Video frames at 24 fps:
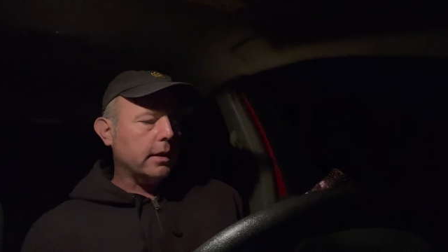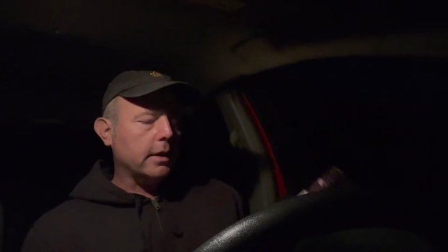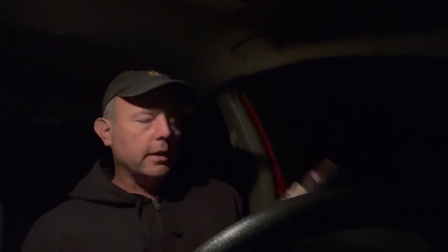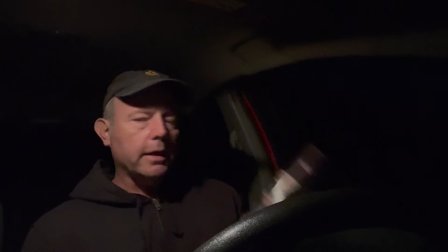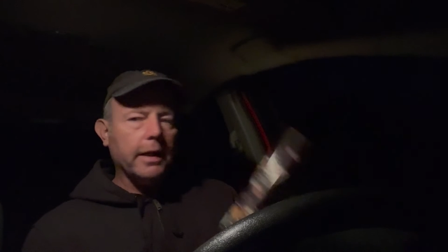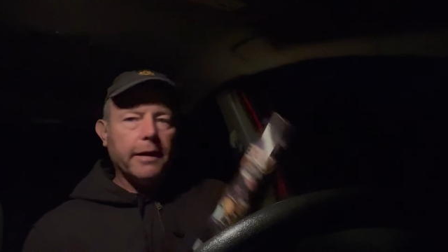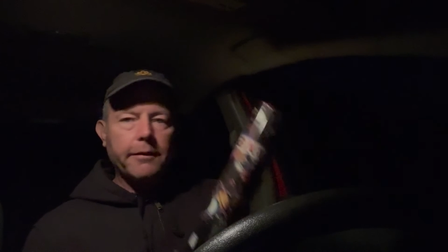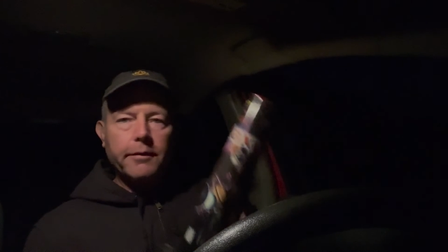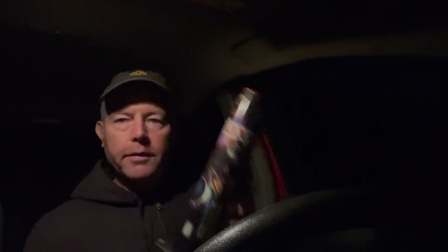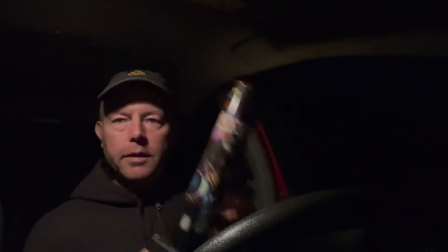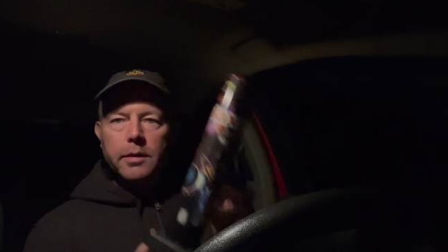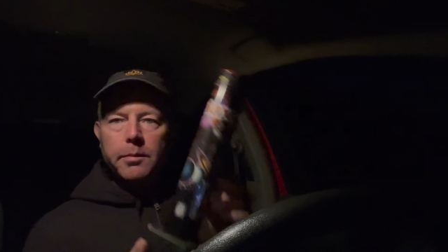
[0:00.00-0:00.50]

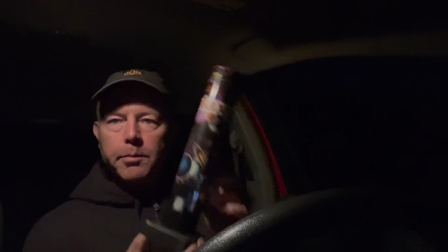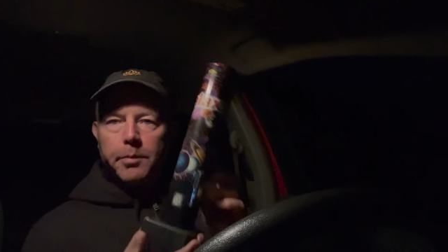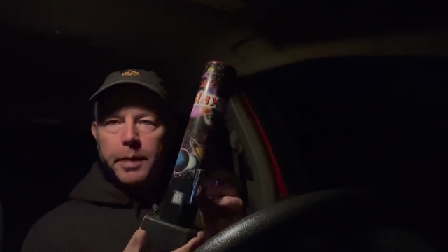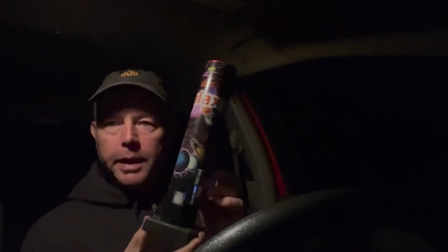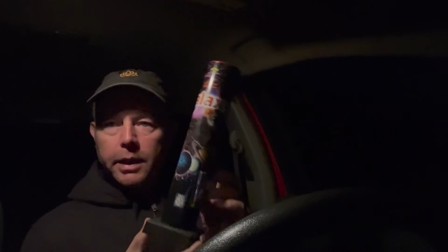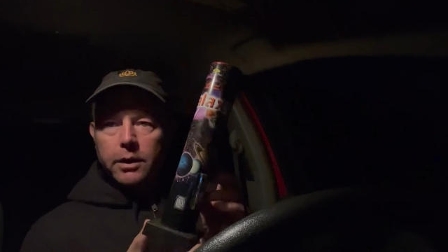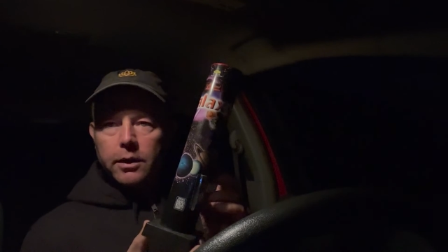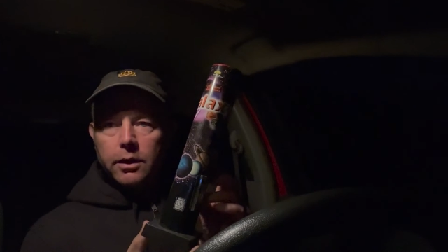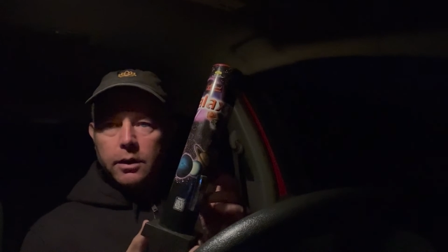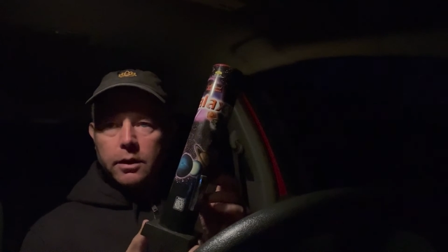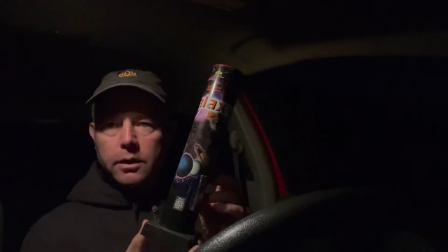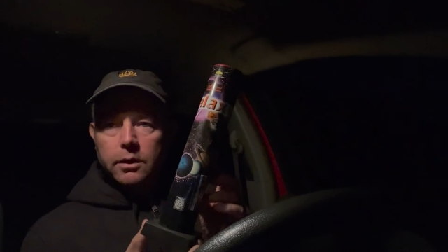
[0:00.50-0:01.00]
never the
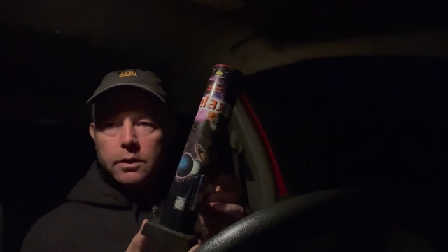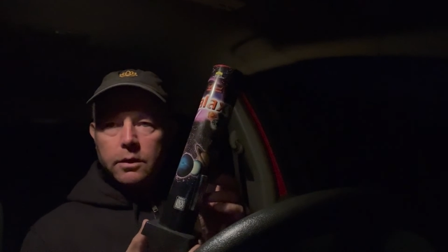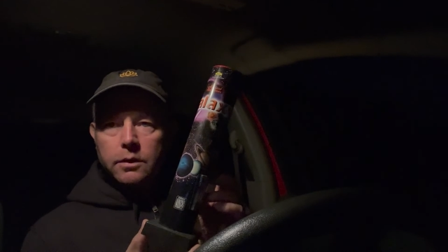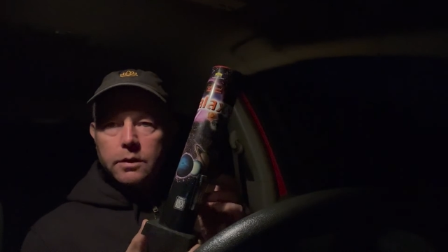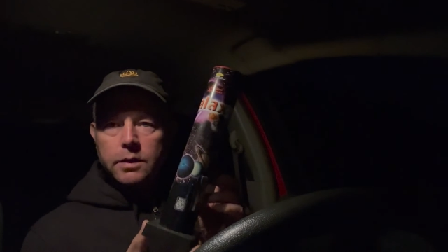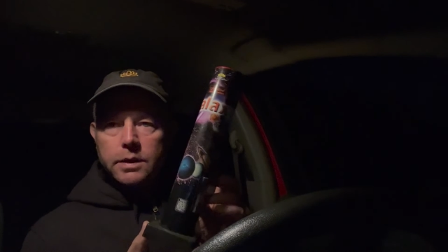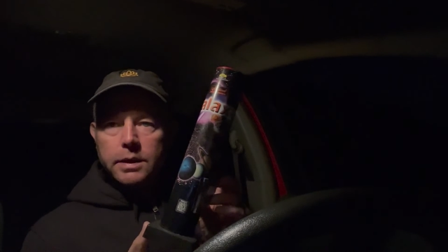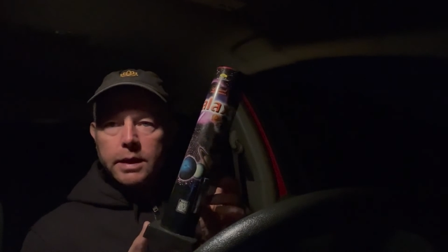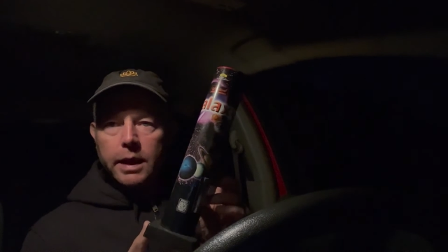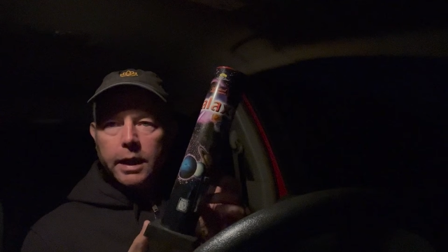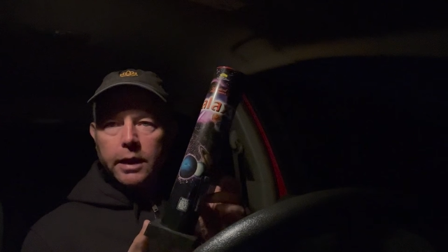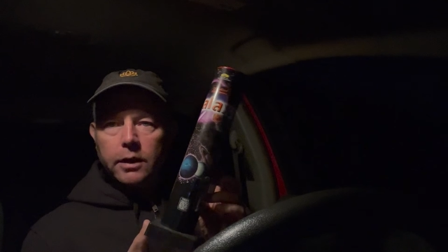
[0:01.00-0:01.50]
bigger
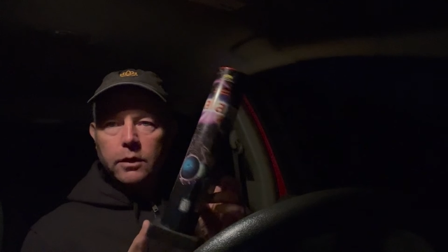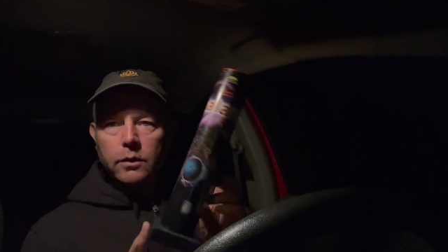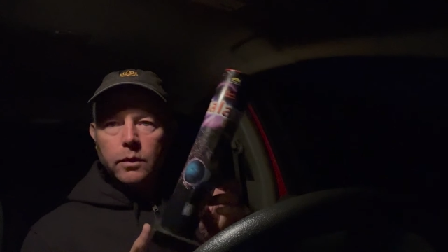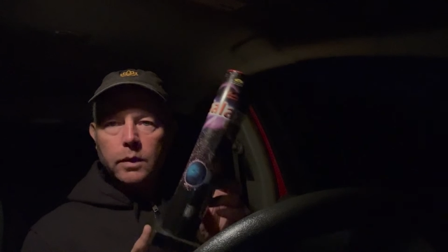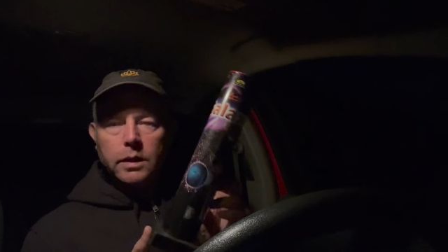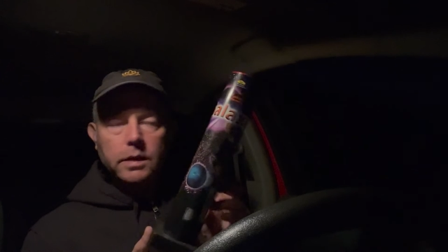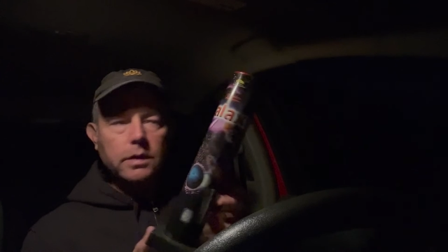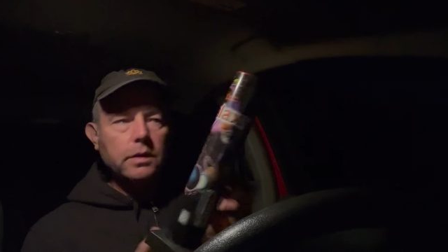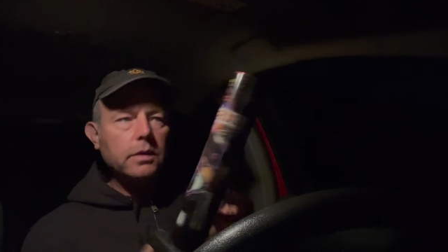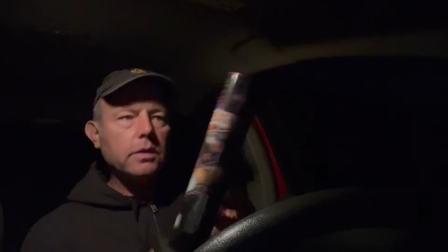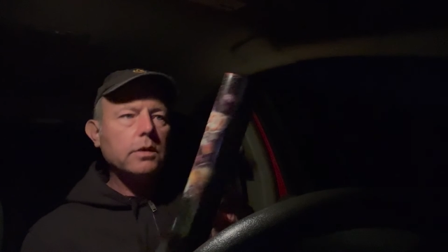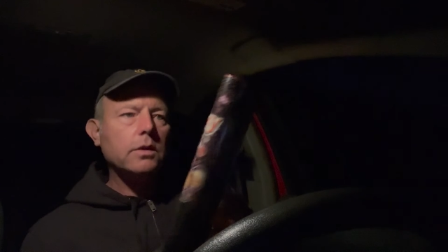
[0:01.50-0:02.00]
scale
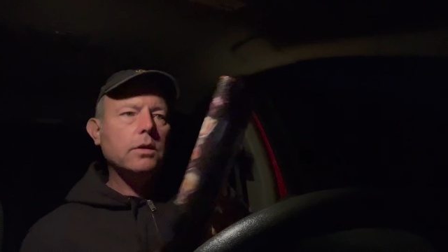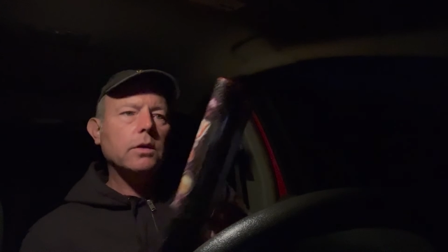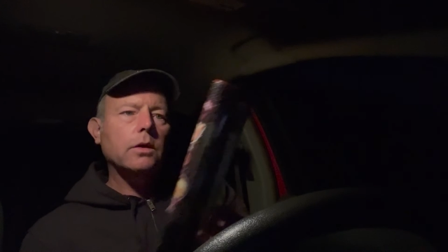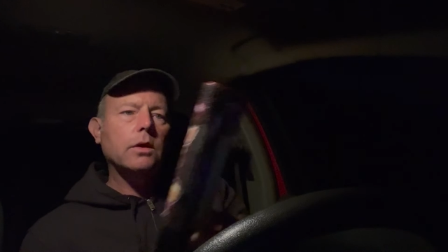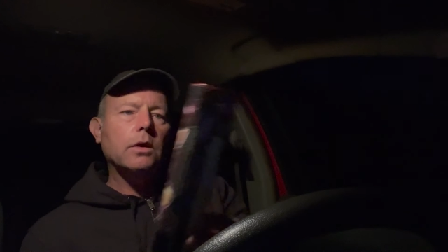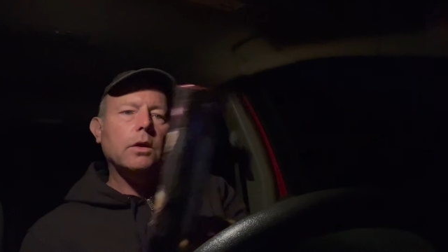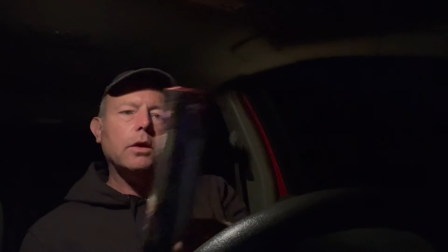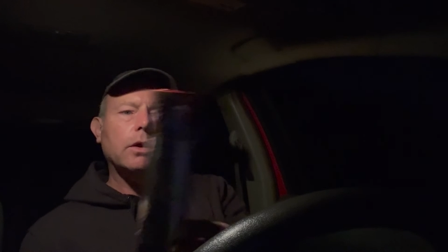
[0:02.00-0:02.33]
ones.